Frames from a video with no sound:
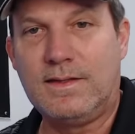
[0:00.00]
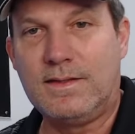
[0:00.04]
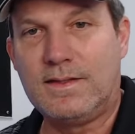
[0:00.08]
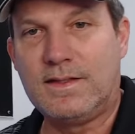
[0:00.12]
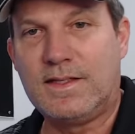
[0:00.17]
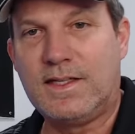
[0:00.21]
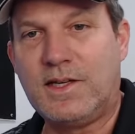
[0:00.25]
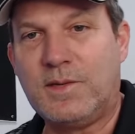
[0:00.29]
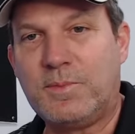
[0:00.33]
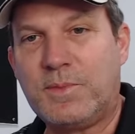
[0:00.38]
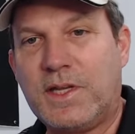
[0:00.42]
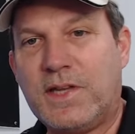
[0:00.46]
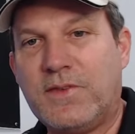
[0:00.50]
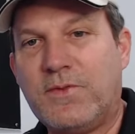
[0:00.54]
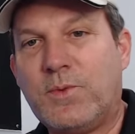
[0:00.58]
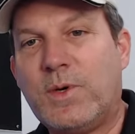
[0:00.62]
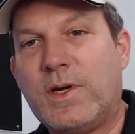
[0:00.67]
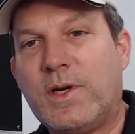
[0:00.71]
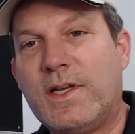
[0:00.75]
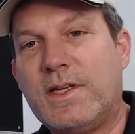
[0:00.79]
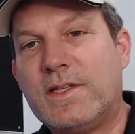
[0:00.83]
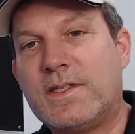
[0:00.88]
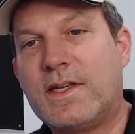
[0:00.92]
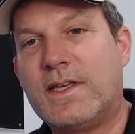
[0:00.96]
Tim
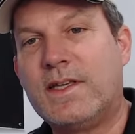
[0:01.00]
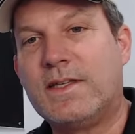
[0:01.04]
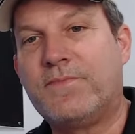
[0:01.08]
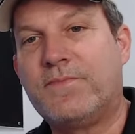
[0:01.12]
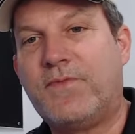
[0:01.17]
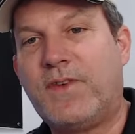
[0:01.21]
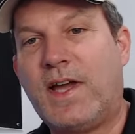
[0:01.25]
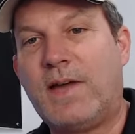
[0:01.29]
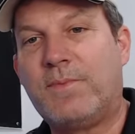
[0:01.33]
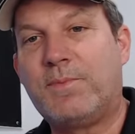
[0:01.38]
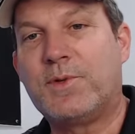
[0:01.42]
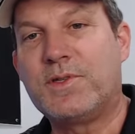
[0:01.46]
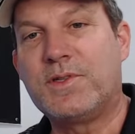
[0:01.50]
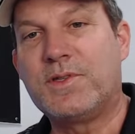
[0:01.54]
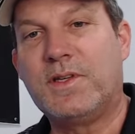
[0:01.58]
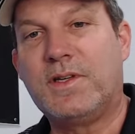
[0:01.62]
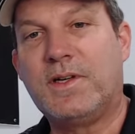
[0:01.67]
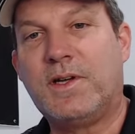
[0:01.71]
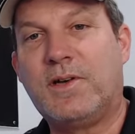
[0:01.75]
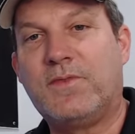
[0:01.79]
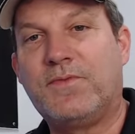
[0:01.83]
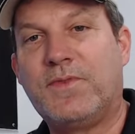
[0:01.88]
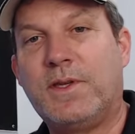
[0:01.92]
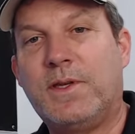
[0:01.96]
giveaways, get 5%
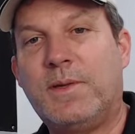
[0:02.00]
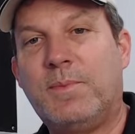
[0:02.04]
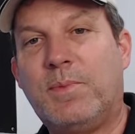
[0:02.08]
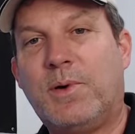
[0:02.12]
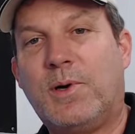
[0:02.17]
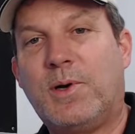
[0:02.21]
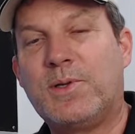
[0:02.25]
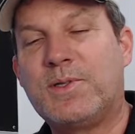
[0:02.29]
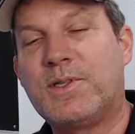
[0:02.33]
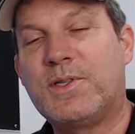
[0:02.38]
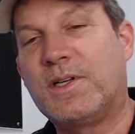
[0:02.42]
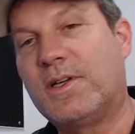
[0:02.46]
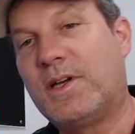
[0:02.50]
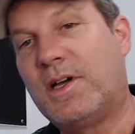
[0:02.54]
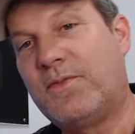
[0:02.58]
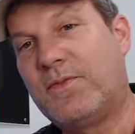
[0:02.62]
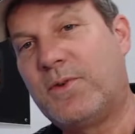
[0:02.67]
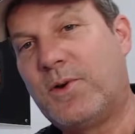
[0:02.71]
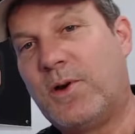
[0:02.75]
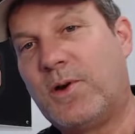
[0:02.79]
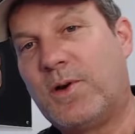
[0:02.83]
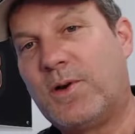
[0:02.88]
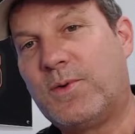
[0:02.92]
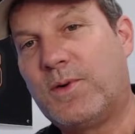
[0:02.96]
off any parts at
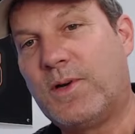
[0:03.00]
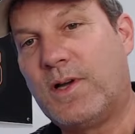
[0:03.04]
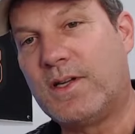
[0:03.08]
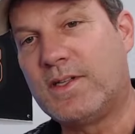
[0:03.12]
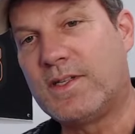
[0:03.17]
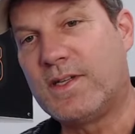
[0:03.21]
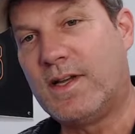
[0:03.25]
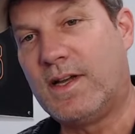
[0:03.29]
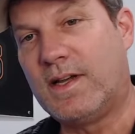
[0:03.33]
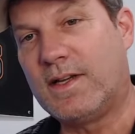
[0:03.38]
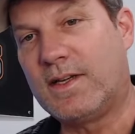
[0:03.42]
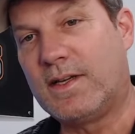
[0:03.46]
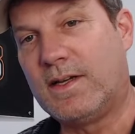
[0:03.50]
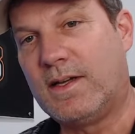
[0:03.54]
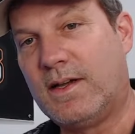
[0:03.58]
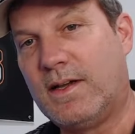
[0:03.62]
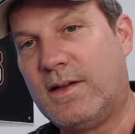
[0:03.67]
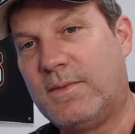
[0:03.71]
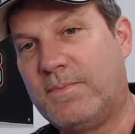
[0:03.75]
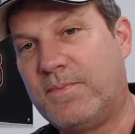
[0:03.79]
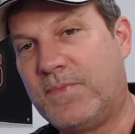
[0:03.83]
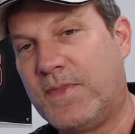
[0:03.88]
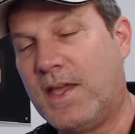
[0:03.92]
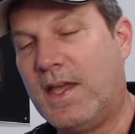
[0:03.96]

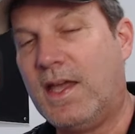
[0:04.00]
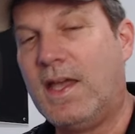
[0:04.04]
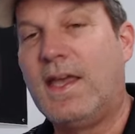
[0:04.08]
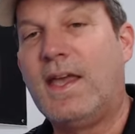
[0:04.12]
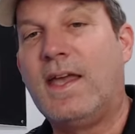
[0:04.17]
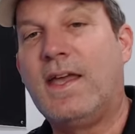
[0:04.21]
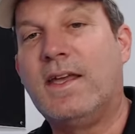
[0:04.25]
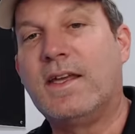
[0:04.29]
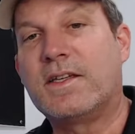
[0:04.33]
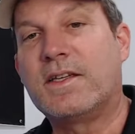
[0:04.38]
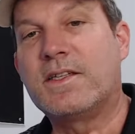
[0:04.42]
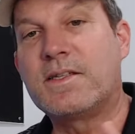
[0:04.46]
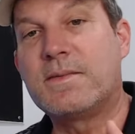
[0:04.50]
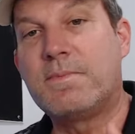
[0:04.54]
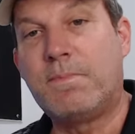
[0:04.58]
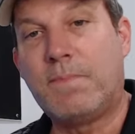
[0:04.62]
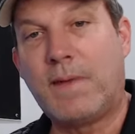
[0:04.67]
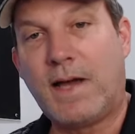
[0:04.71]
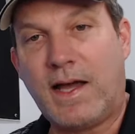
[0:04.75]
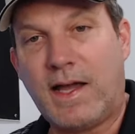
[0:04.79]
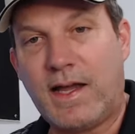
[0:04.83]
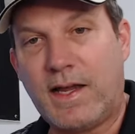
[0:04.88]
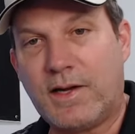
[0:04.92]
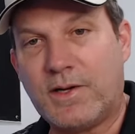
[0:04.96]
golfcartgarage.com,
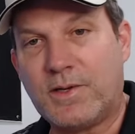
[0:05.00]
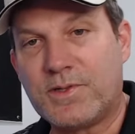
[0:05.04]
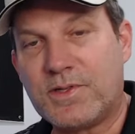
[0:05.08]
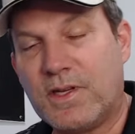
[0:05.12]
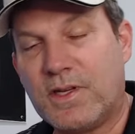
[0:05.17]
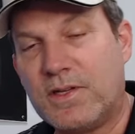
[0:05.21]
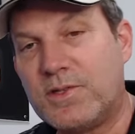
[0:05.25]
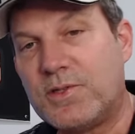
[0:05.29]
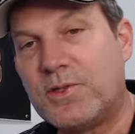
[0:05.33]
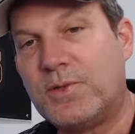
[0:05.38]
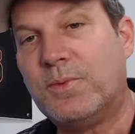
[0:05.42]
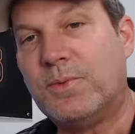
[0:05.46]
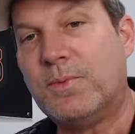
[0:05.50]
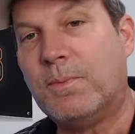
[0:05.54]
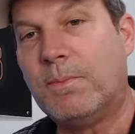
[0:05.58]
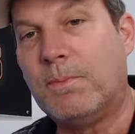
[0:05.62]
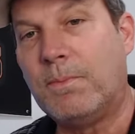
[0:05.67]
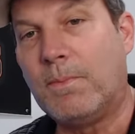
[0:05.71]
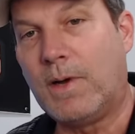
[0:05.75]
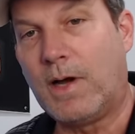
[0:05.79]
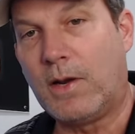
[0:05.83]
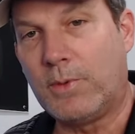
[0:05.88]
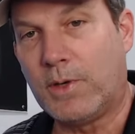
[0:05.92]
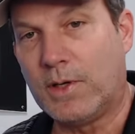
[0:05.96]
expires
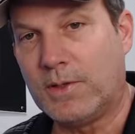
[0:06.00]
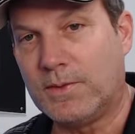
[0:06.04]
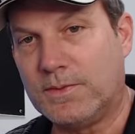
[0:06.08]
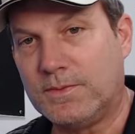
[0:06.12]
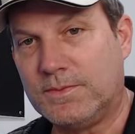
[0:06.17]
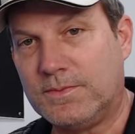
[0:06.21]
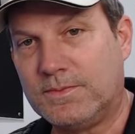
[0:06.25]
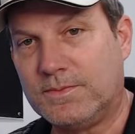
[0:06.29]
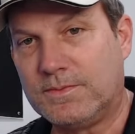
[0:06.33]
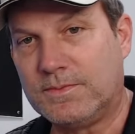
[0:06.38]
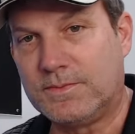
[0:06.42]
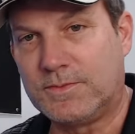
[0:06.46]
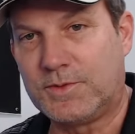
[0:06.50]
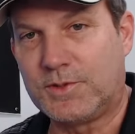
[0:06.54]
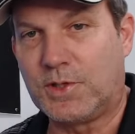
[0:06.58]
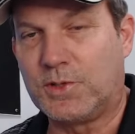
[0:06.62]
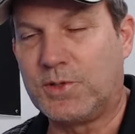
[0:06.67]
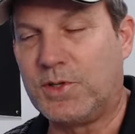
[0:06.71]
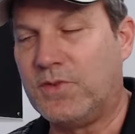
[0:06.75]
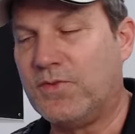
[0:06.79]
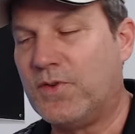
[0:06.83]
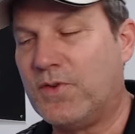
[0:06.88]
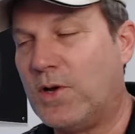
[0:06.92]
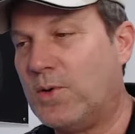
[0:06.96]
tomorrow. So
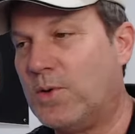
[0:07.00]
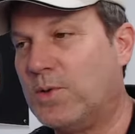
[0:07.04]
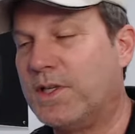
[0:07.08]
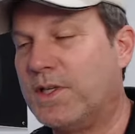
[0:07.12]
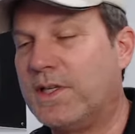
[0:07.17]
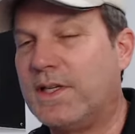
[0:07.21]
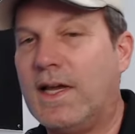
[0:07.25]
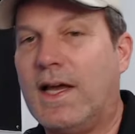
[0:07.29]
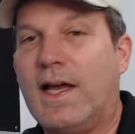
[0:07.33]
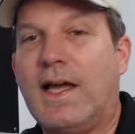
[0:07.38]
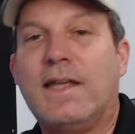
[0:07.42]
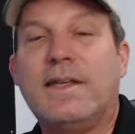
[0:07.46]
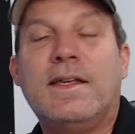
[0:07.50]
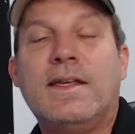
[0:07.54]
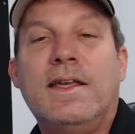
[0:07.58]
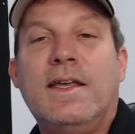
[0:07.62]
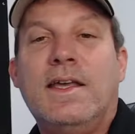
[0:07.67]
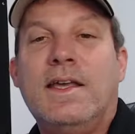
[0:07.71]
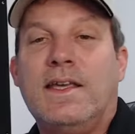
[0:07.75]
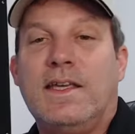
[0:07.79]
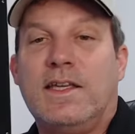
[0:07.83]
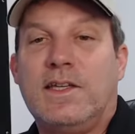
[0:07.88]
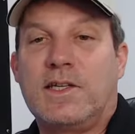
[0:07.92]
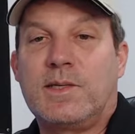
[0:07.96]
you've only got,
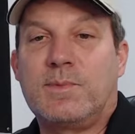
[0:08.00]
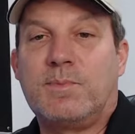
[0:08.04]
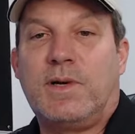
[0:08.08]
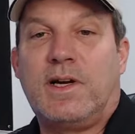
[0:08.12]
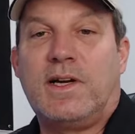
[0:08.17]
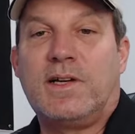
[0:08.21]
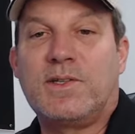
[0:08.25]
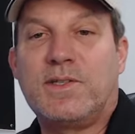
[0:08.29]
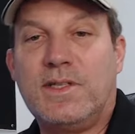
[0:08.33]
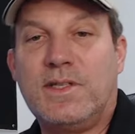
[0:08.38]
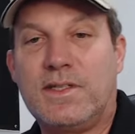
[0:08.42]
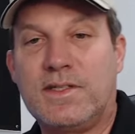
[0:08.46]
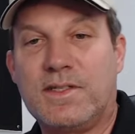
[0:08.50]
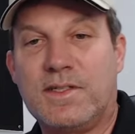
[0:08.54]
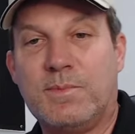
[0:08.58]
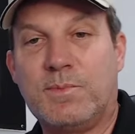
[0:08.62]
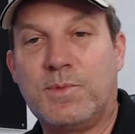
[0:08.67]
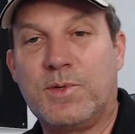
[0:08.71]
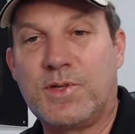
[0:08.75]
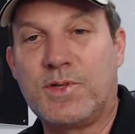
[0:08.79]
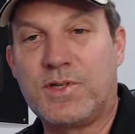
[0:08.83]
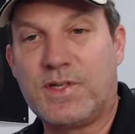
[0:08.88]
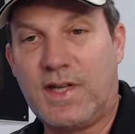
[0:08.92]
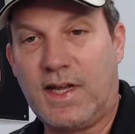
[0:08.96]
it expires
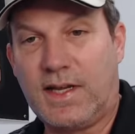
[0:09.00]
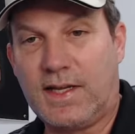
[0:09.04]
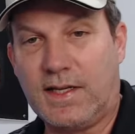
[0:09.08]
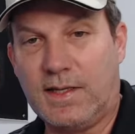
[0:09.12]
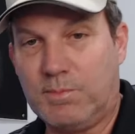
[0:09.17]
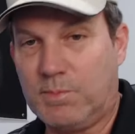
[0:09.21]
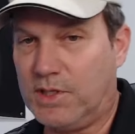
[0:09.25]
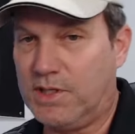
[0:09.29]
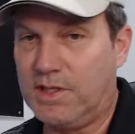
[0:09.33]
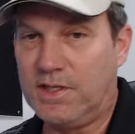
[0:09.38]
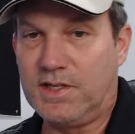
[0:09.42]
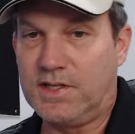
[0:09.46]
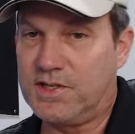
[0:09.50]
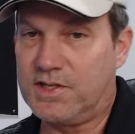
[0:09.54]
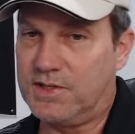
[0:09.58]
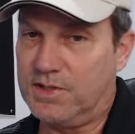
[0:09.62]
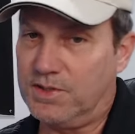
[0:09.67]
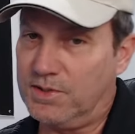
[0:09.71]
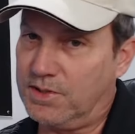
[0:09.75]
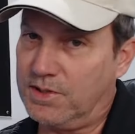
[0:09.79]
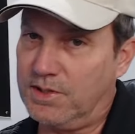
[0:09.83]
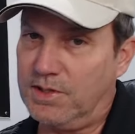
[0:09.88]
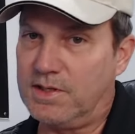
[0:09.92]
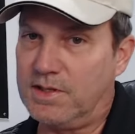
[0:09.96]
December 2nd, but it is
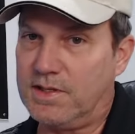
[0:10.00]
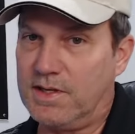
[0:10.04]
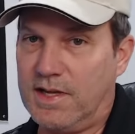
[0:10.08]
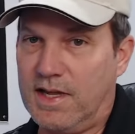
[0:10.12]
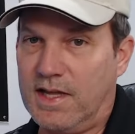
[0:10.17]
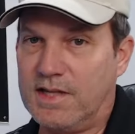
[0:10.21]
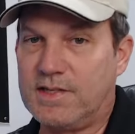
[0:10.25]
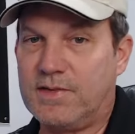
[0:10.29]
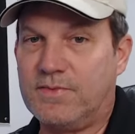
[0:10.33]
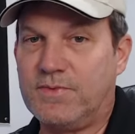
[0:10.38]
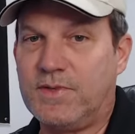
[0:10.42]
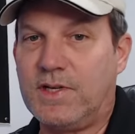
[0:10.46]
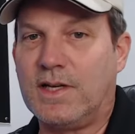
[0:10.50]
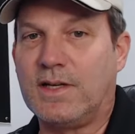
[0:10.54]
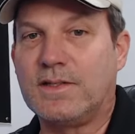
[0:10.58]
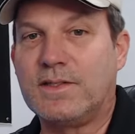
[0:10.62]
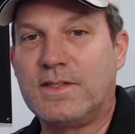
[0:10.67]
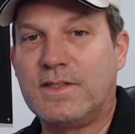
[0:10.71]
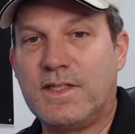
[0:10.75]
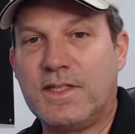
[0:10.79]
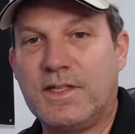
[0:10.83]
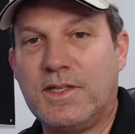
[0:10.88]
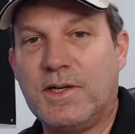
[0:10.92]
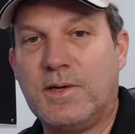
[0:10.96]
still good as of now.
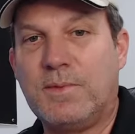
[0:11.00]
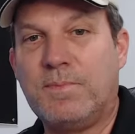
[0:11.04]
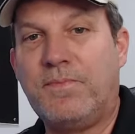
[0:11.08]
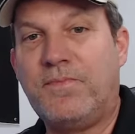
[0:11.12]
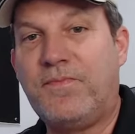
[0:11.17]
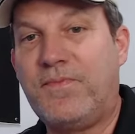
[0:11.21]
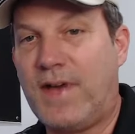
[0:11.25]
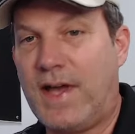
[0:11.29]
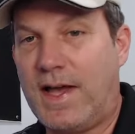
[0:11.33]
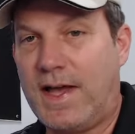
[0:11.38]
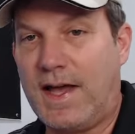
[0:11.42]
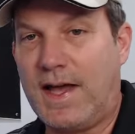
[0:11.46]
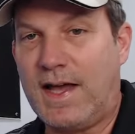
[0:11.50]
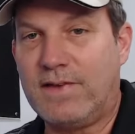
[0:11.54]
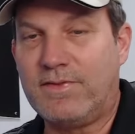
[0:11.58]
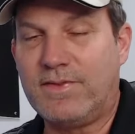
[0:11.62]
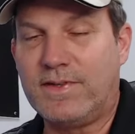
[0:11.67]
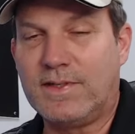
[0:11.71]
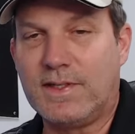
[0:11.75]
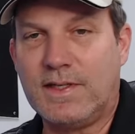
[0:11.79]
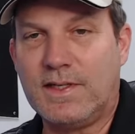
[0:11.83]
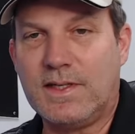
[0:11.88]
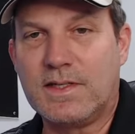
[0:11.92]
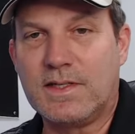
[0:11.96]
Tim5
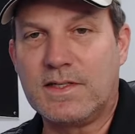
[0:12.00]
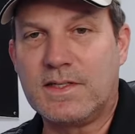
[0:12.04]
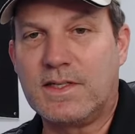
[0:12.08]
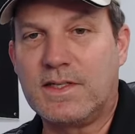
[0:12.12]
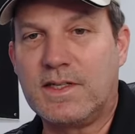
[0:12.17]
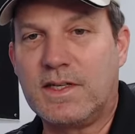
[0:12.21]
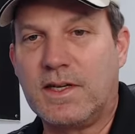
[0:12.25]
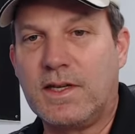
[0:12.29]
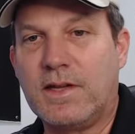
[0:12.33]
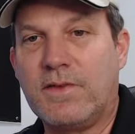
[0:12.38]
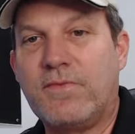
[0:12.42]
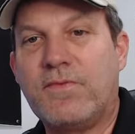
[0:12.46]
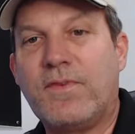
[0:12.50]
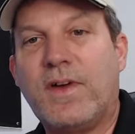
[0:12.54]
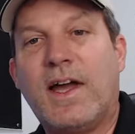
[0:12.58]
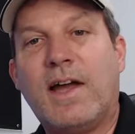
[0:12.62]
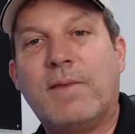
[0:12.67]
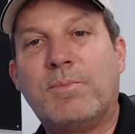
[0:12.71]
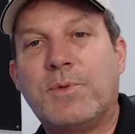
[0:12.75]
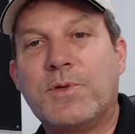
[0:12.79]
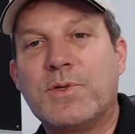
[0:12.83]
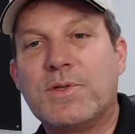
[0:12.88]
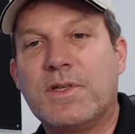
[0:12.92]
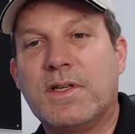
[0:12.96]
is to get
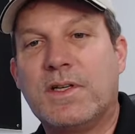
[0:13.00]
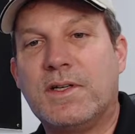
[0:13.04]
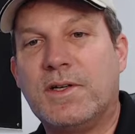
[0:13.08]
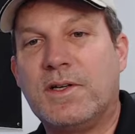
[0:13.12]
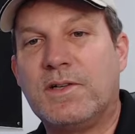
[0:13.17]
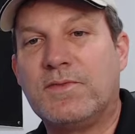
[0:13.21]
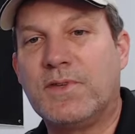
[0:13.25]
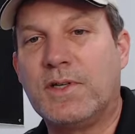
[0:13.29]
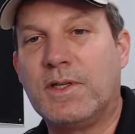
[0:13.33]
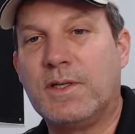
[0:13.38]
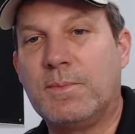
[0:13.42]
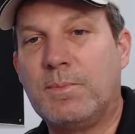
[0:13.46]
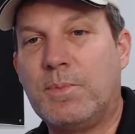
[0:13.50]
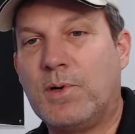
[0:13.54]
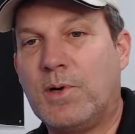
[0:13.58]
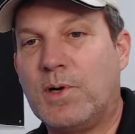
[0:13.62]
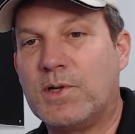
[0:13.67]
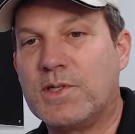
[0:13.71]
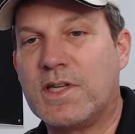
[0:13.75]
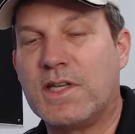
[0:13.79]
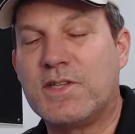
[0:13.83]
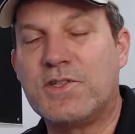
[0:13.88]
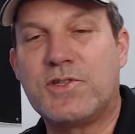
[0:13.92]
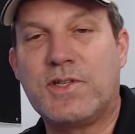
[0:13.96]
5% off any
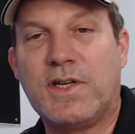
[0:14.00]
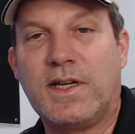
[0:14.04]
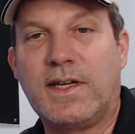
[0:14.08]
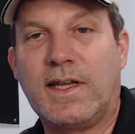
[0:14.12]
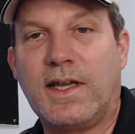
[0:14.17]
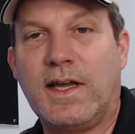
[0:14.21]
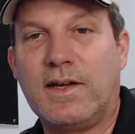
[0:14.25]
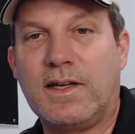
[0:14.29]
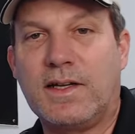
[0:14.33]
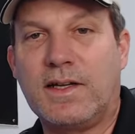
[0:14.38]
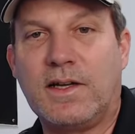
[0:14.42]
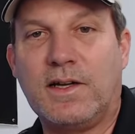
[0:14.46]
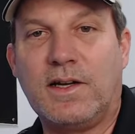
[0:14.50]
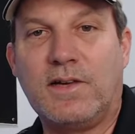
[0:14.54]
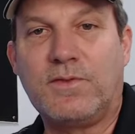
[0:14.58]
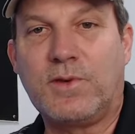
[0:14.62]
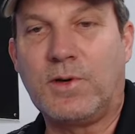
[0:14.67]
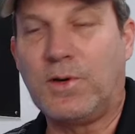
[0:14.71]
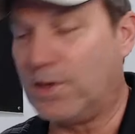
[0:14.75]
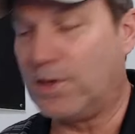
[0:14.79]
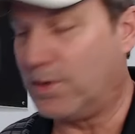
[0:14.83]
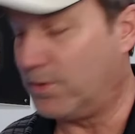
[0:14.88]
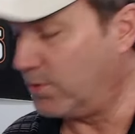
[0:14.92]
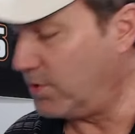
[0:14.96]
parts at checkout at
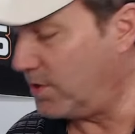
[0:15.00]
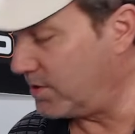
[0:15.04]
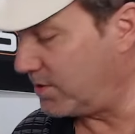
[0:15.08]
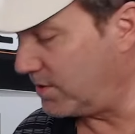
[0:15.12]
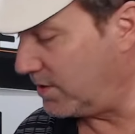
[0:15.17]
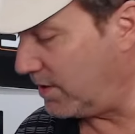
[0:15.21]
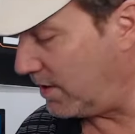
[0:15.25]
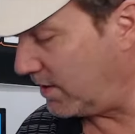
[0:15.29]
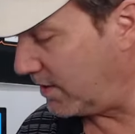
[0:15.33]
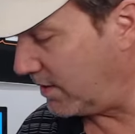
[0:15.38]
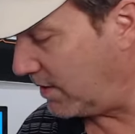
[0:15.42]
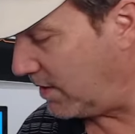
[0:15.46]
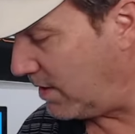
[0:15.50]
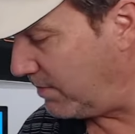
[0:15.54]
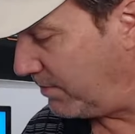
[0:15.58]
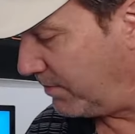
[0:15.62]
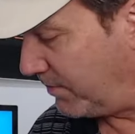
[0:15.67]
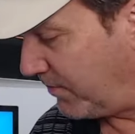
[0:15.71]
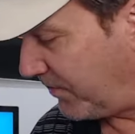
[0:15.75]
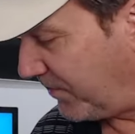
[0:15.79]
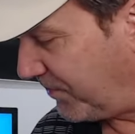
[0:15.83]
golfcartgarage.com.